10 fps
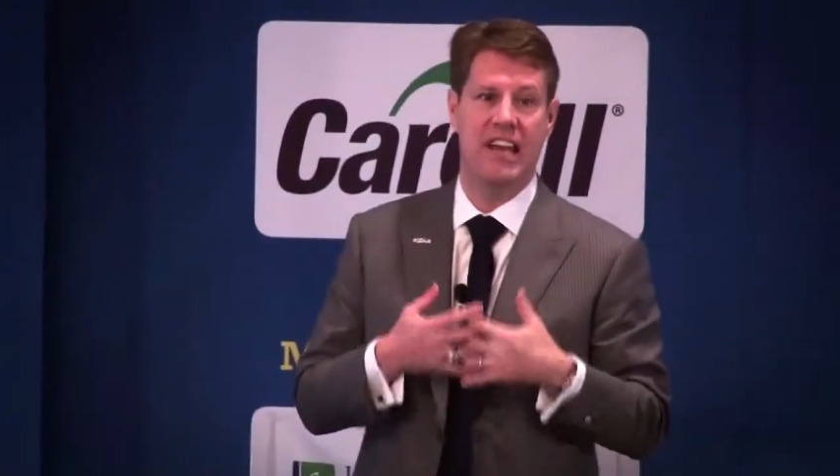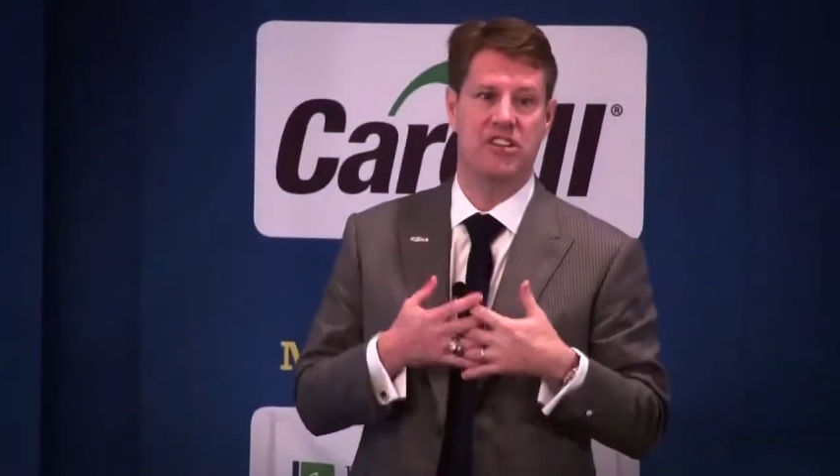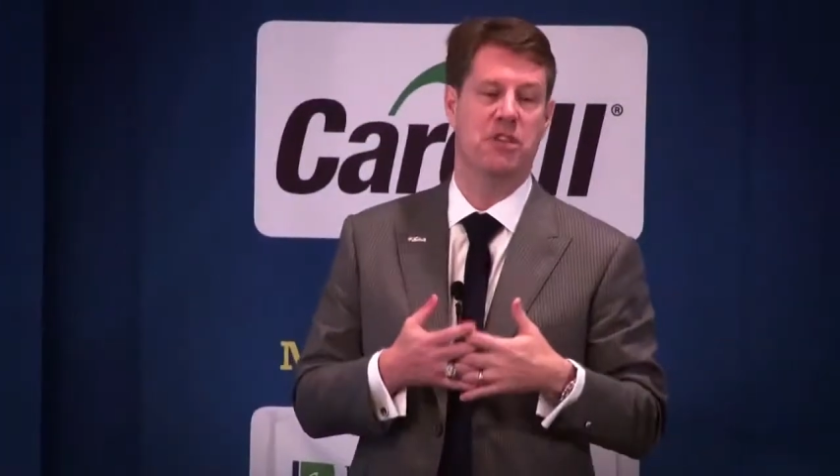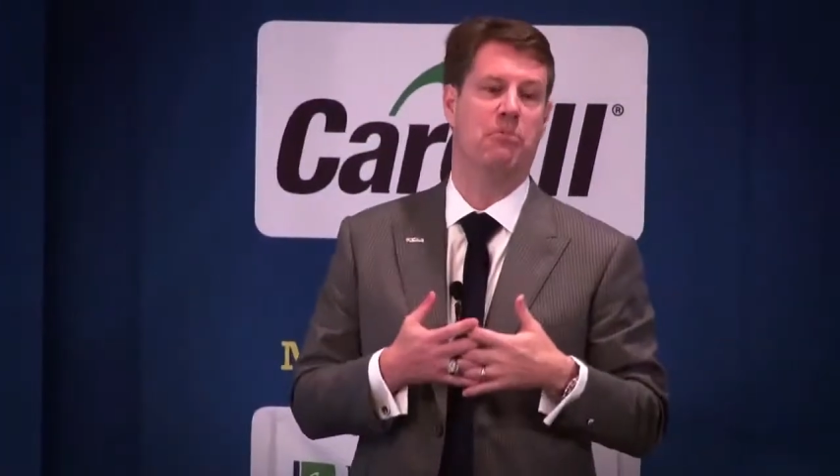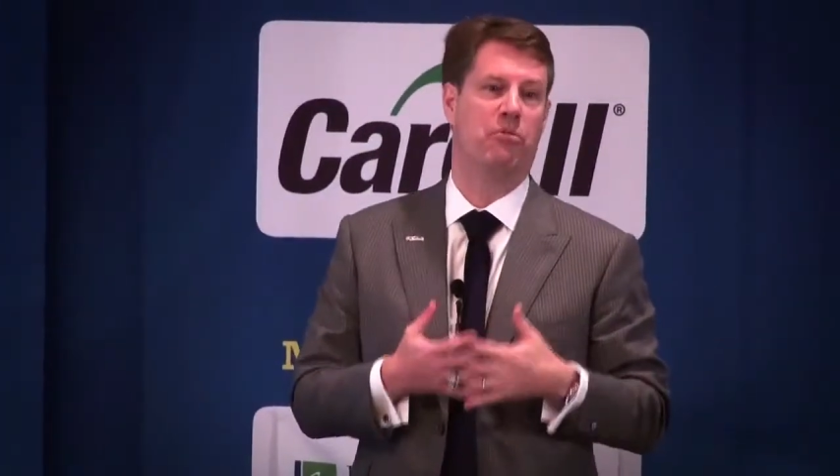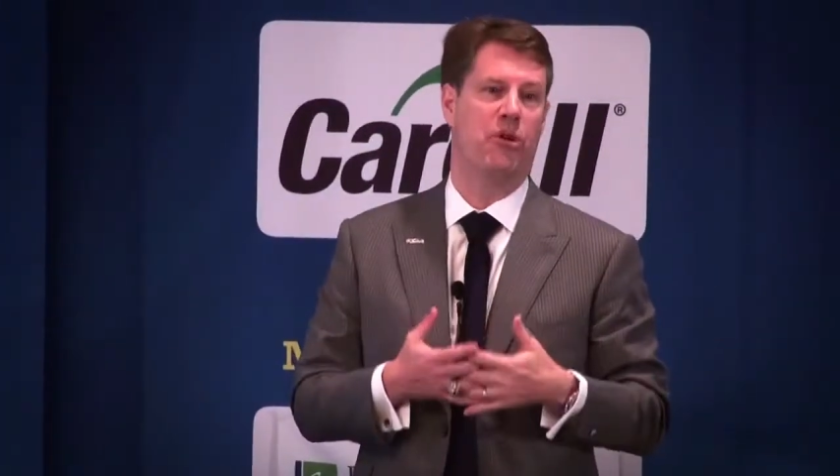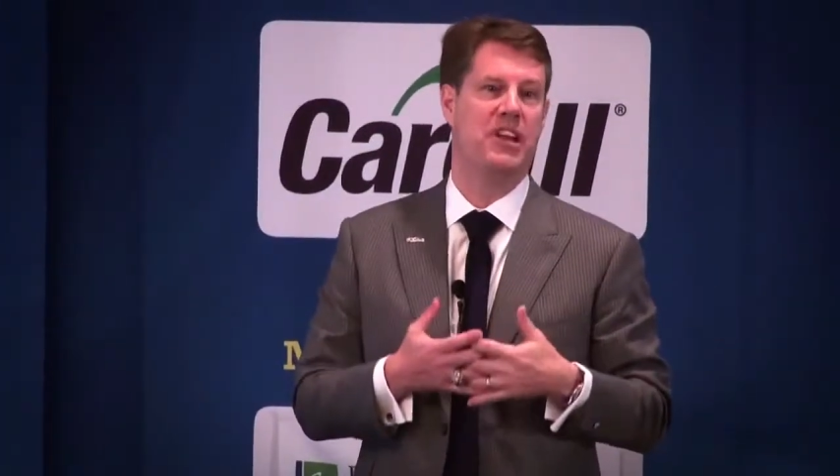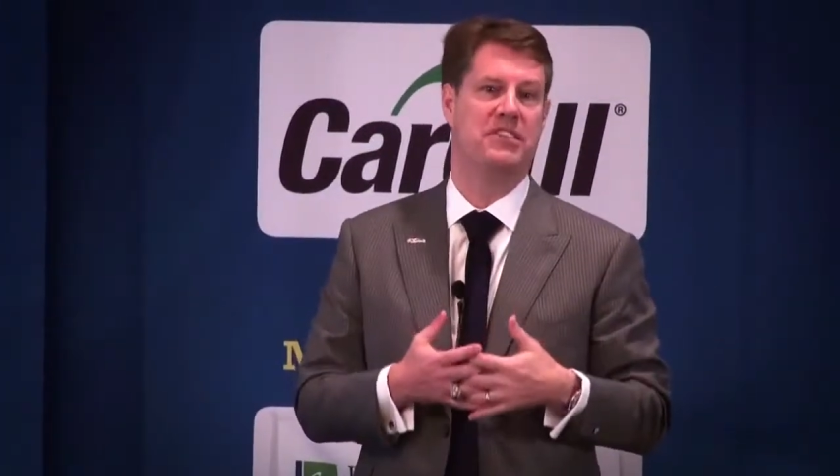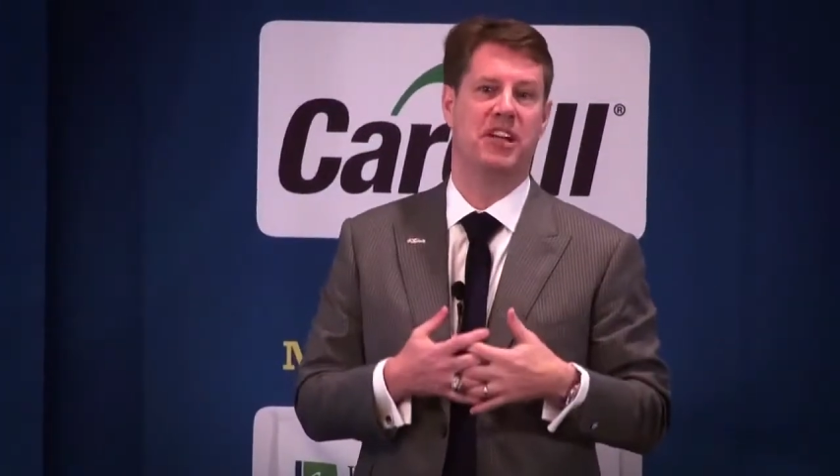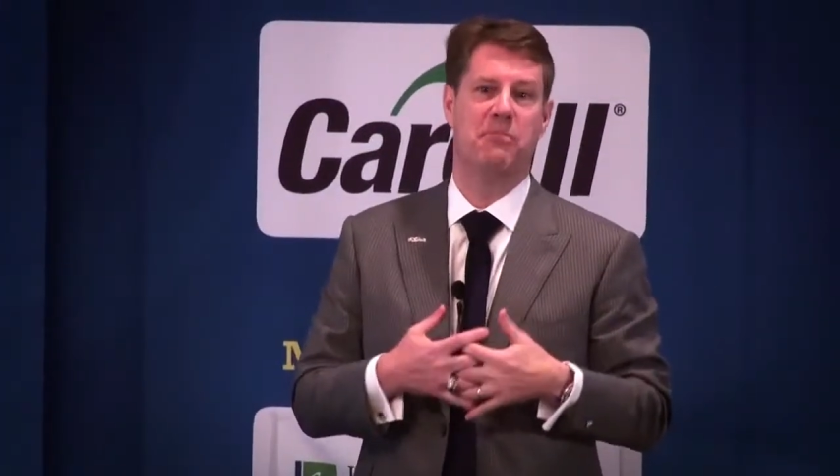That's the
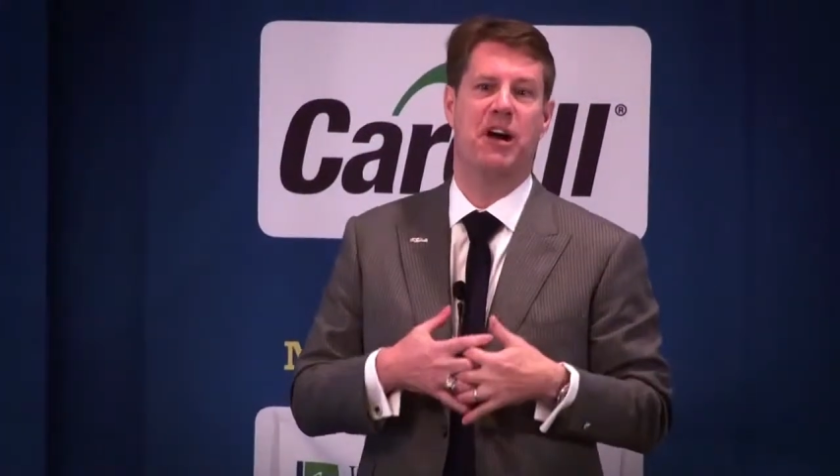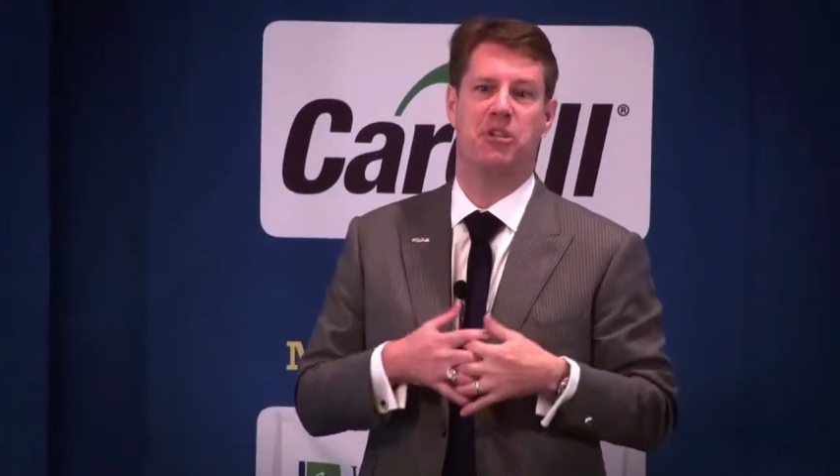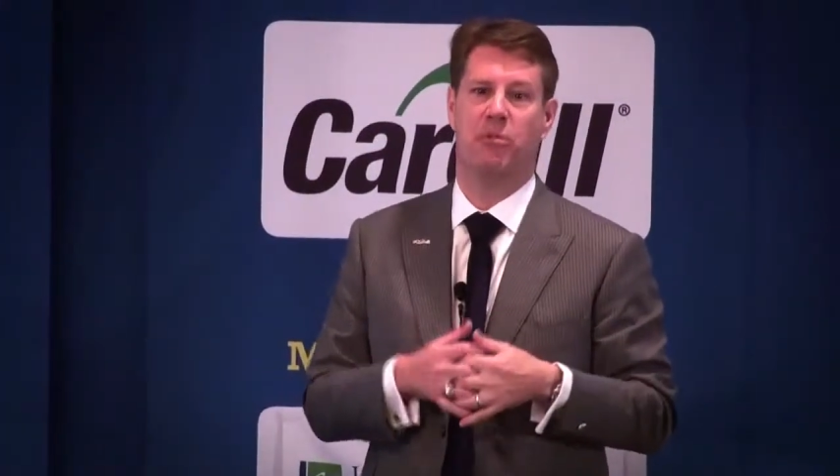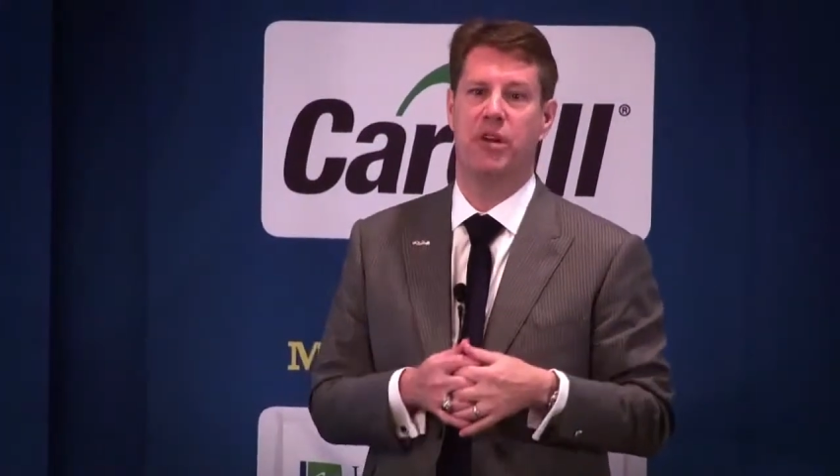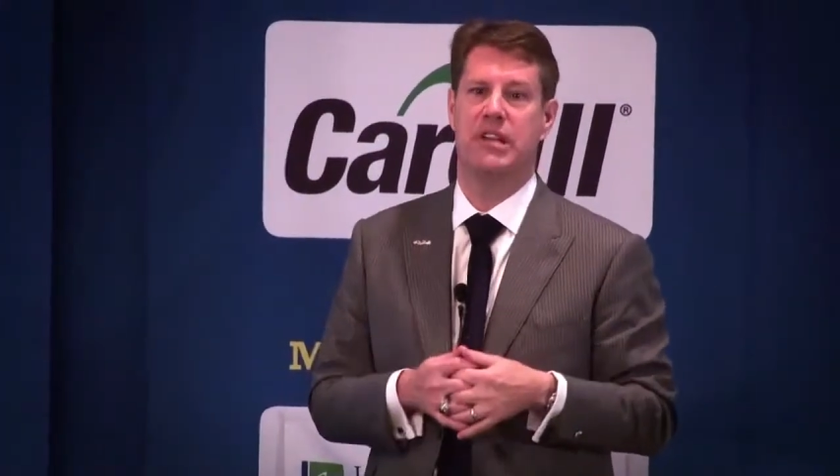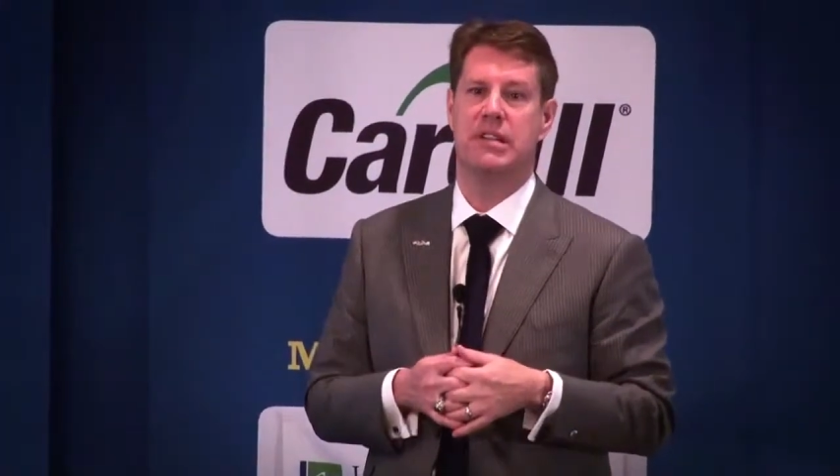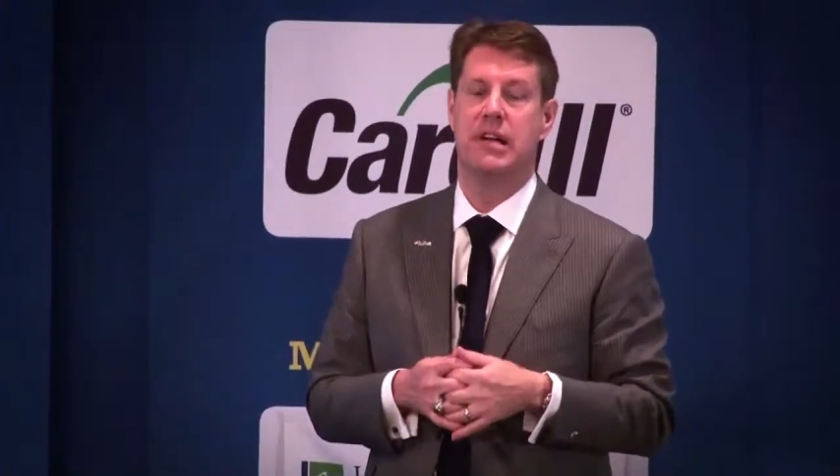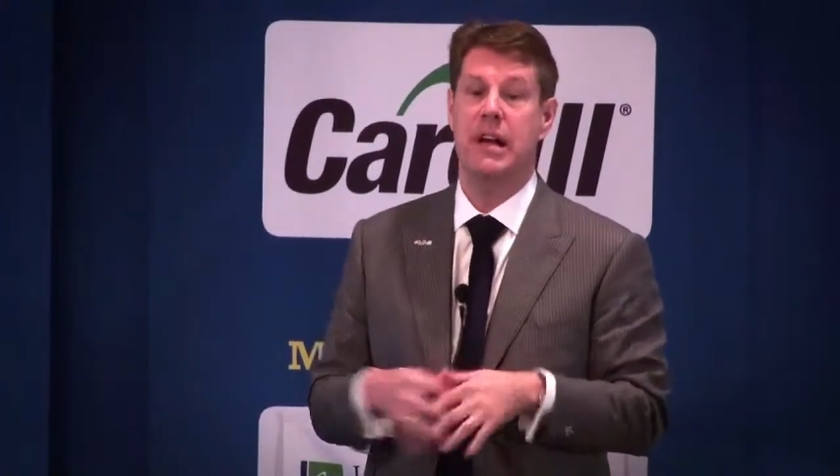great thing about the Marines.